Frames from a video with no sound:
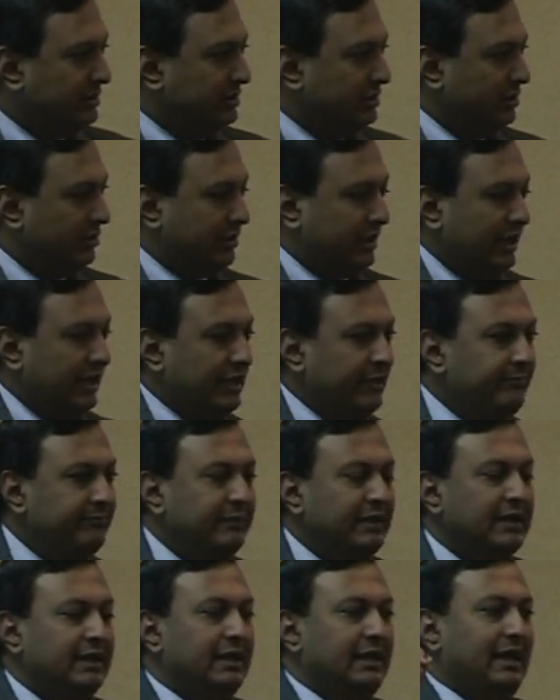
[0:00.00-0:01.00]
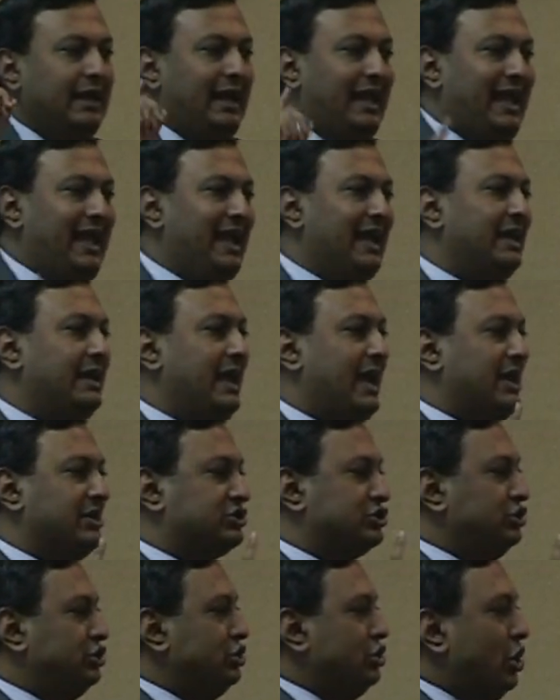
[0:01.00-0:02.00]
okay, and
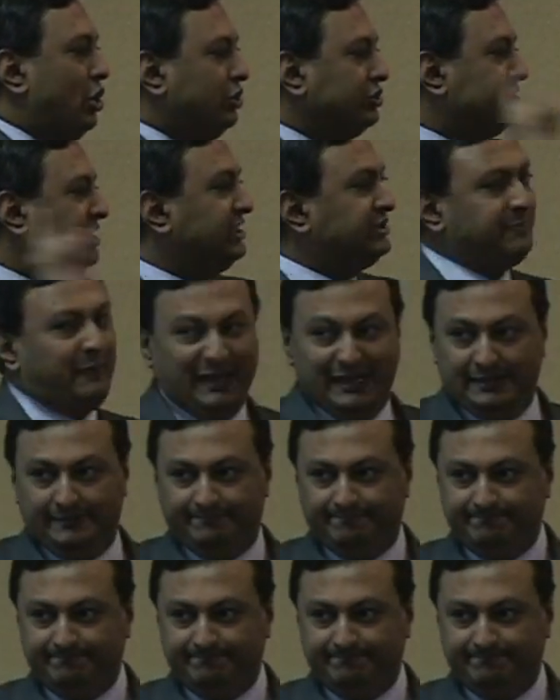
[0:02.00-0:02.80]
has no chest pain